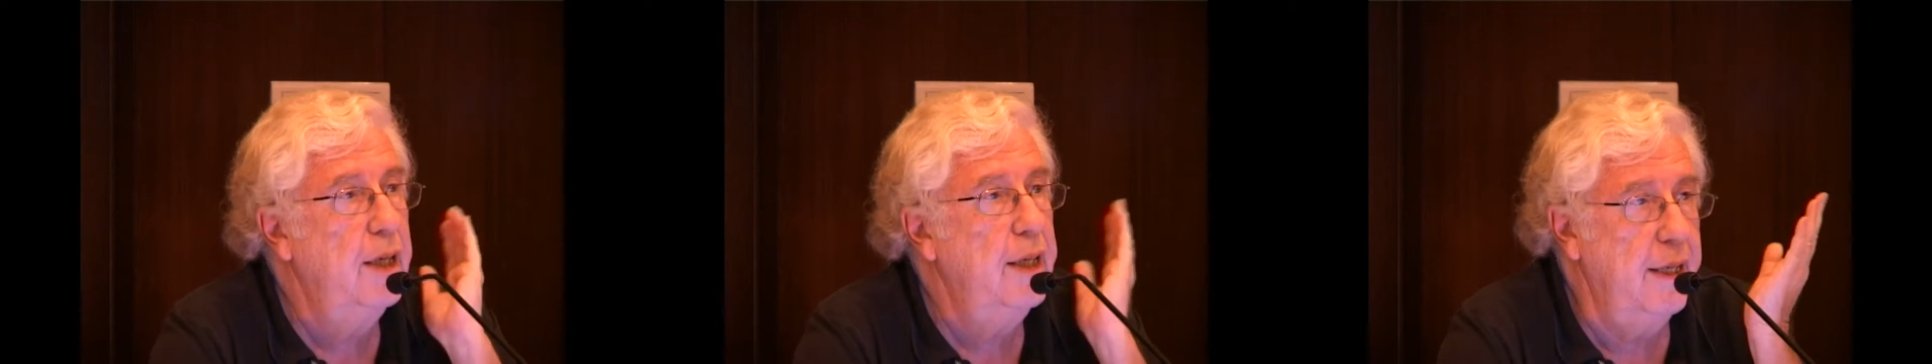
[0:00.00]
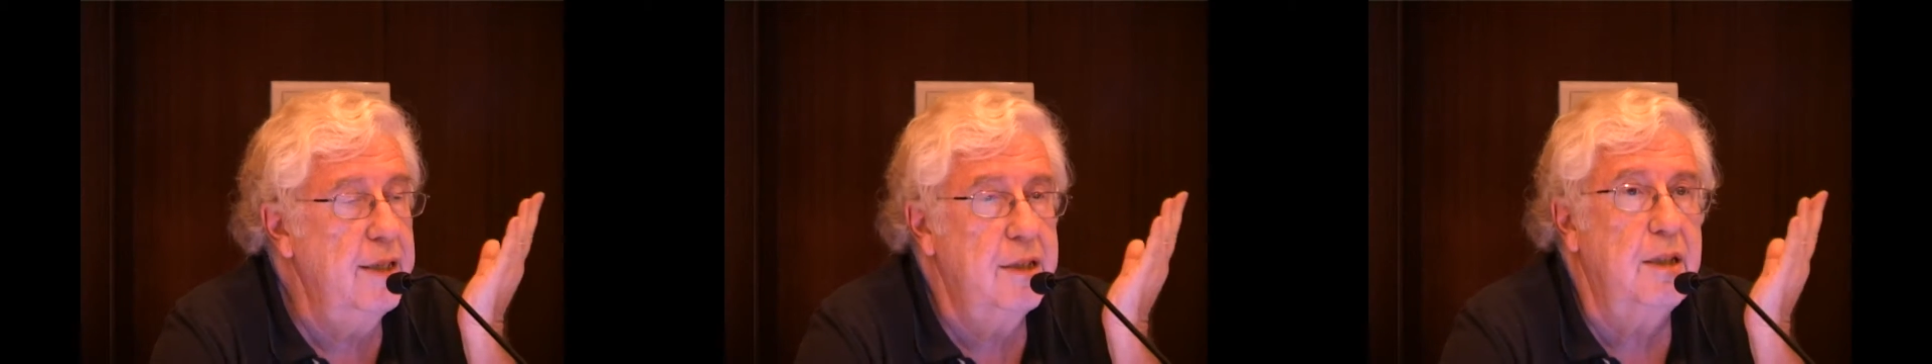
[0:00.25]

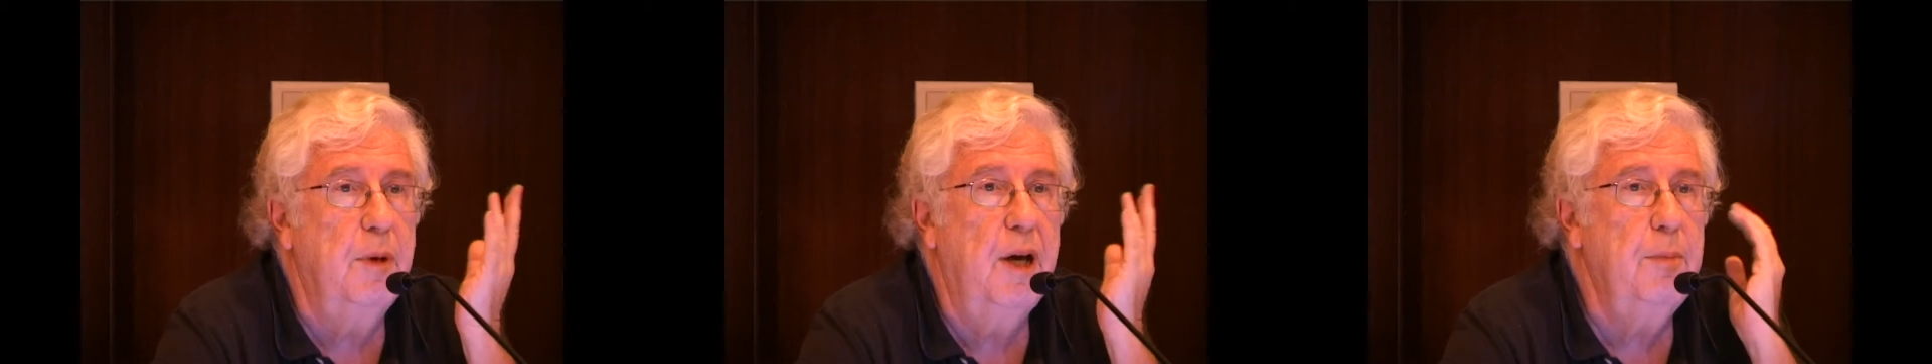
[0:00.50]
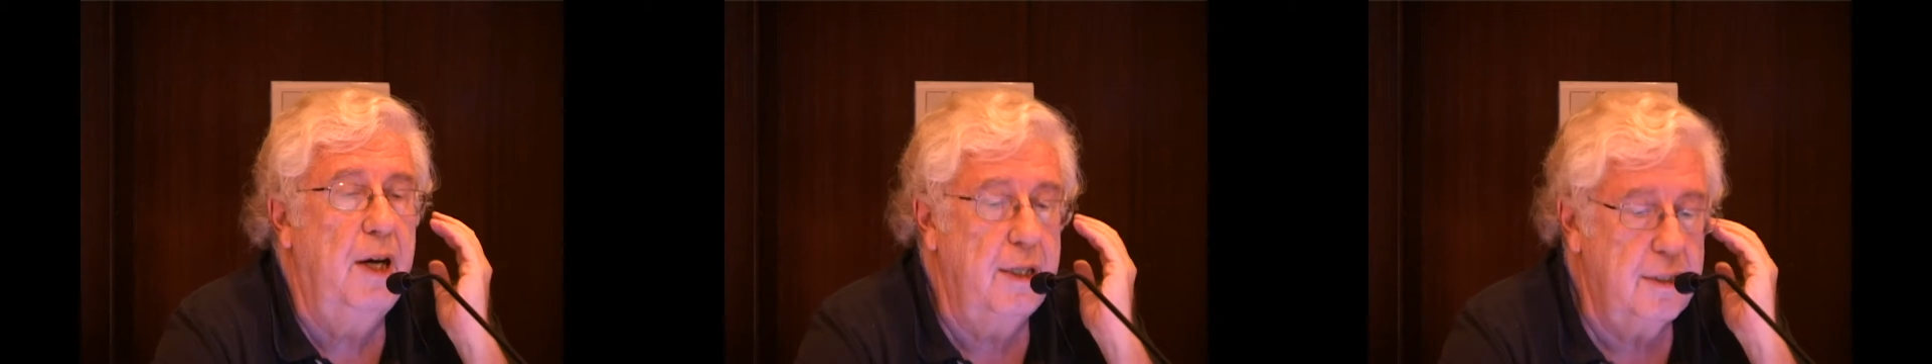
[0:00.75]
is to my
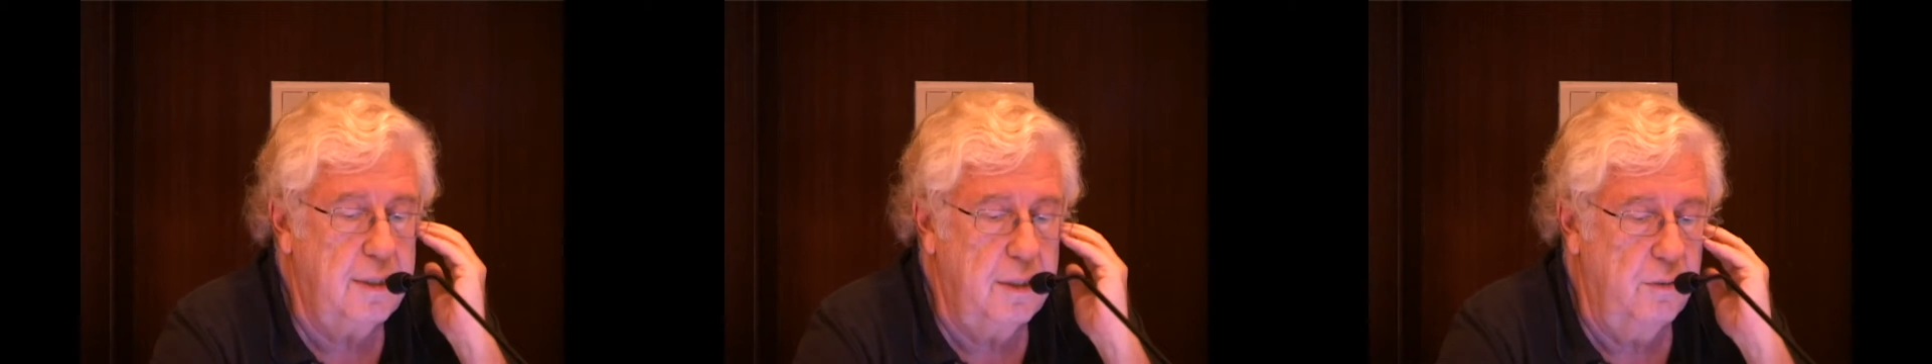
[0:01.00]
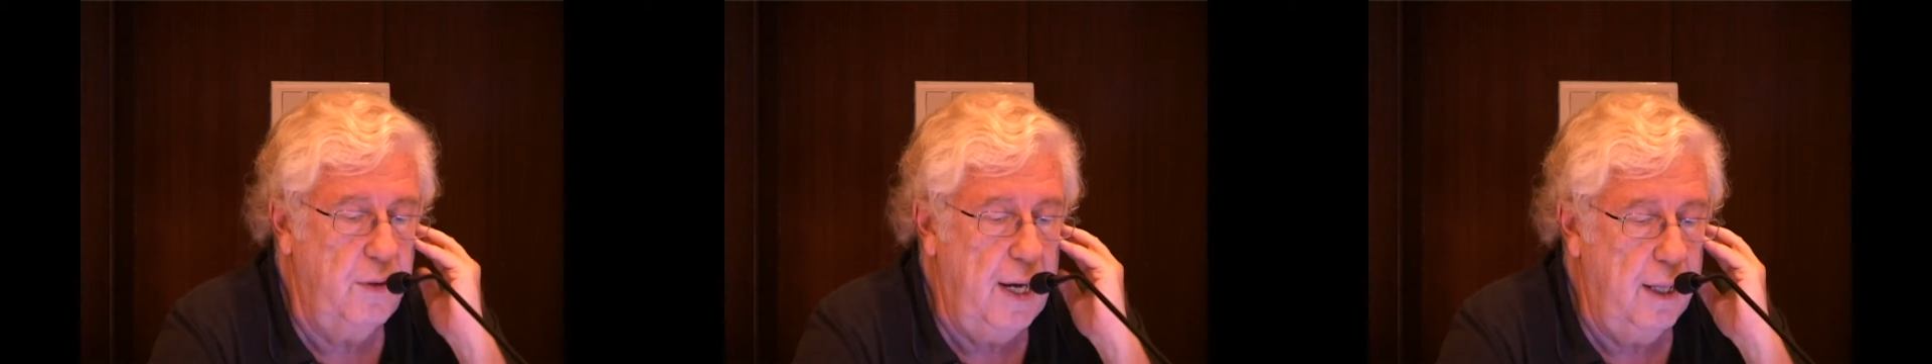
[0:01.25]
mind
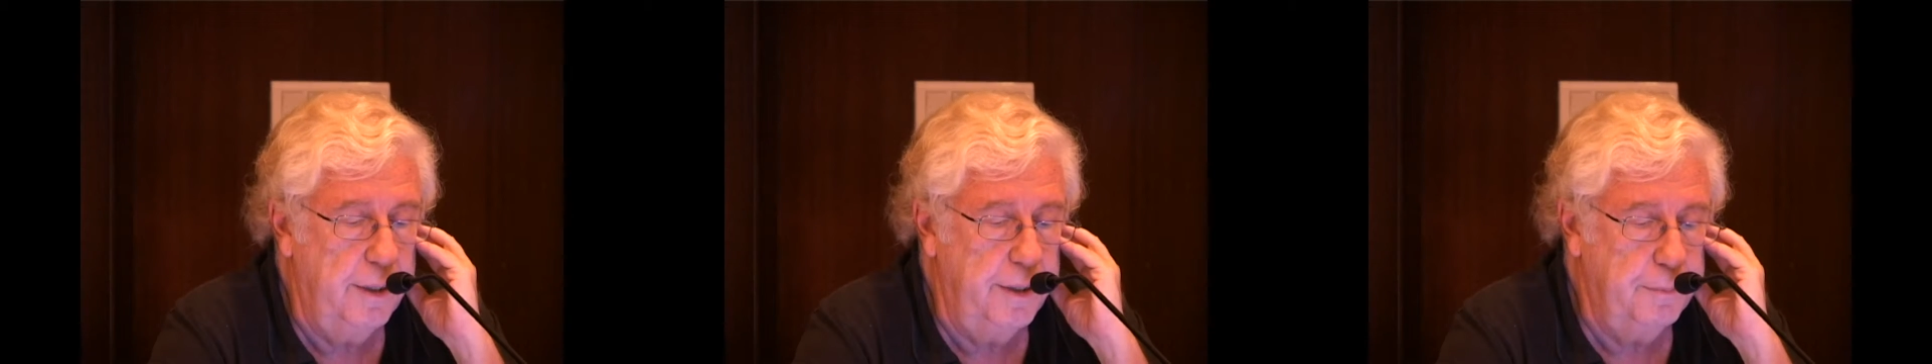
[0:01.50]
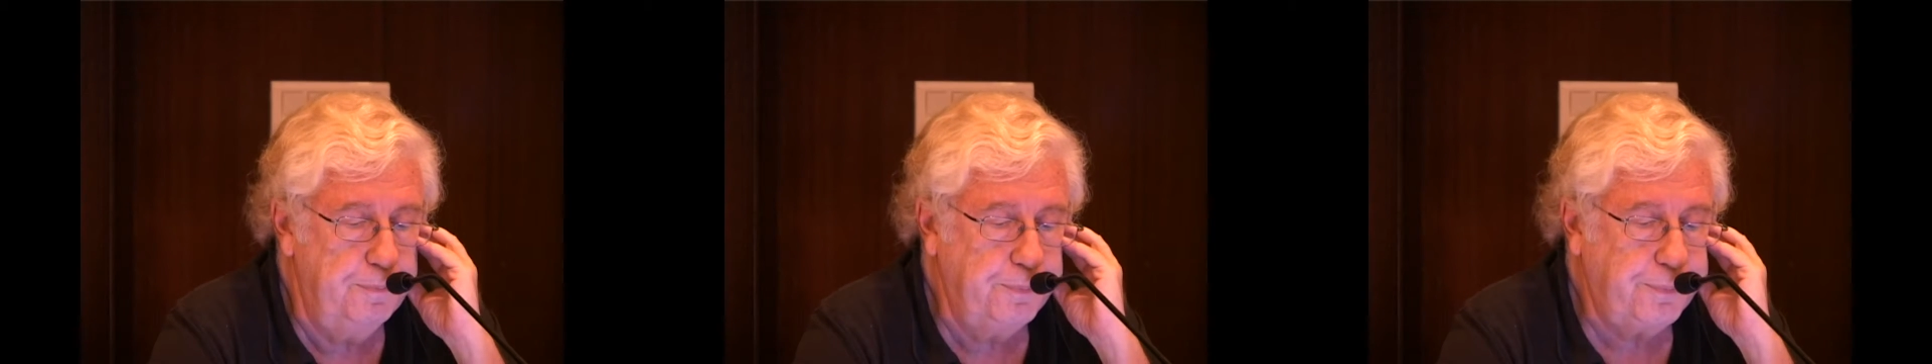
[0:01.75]
still valid.